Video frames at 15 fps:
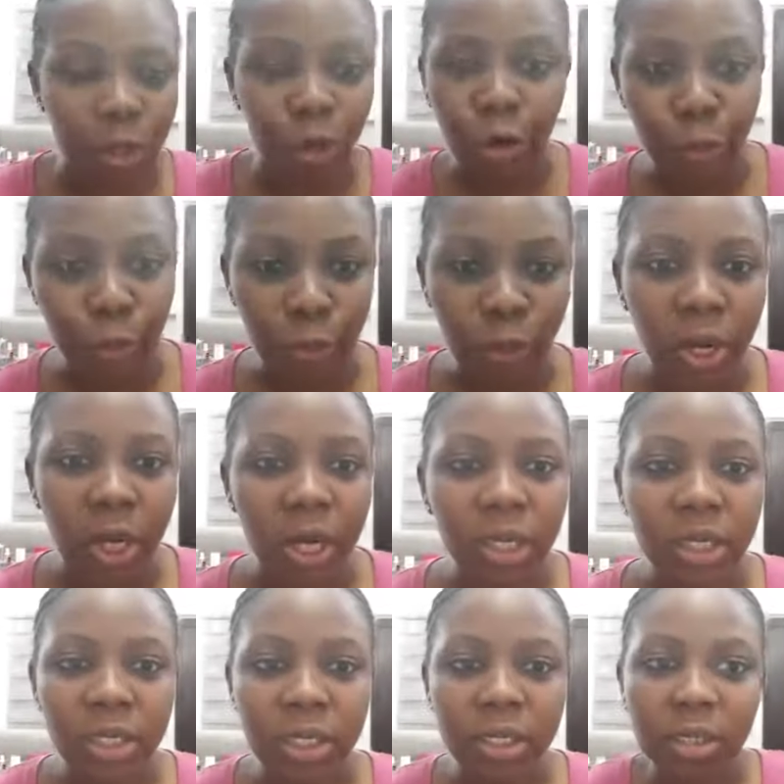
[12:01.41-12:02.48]
No,
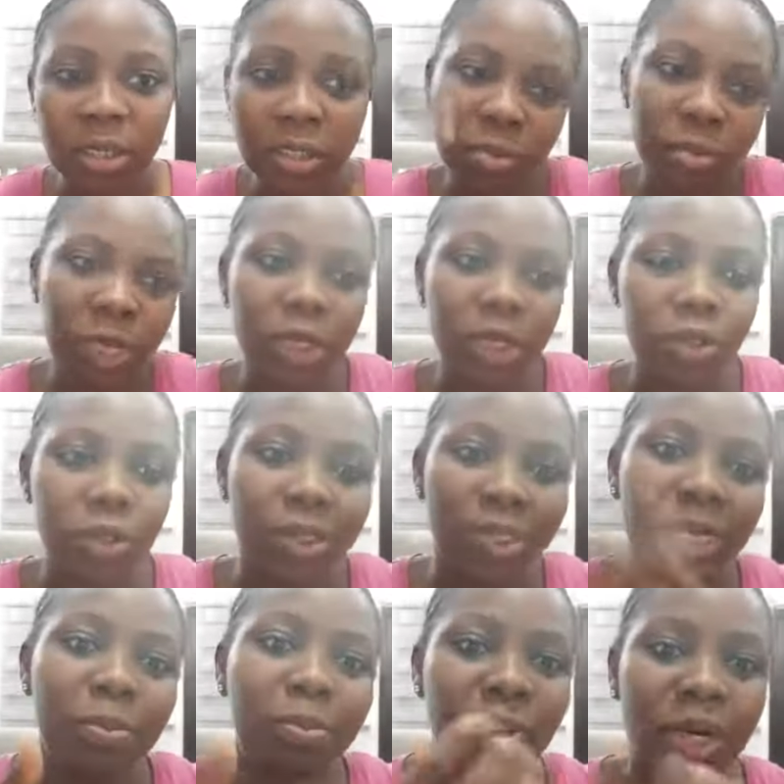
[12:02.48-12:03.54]
Issey Miyake is under
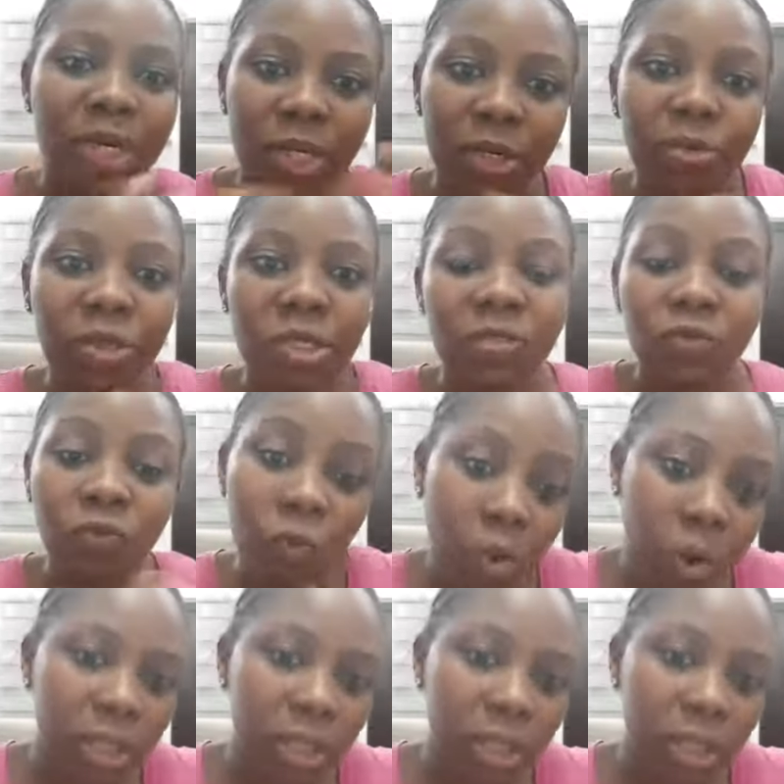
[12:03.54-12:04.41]
a brand that creates for